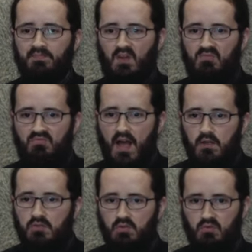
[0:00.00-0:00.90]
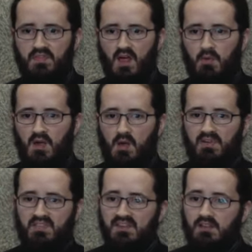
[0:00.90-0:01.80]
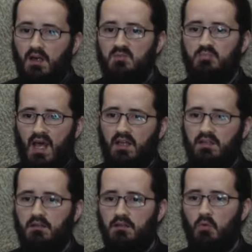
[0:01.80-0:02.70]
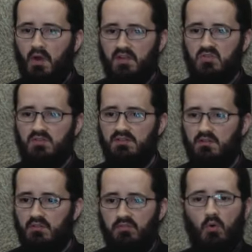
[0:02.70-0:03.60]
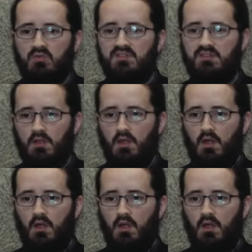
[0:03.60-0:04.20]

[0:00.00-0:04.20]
value to them, but these unpractical questions and thoughts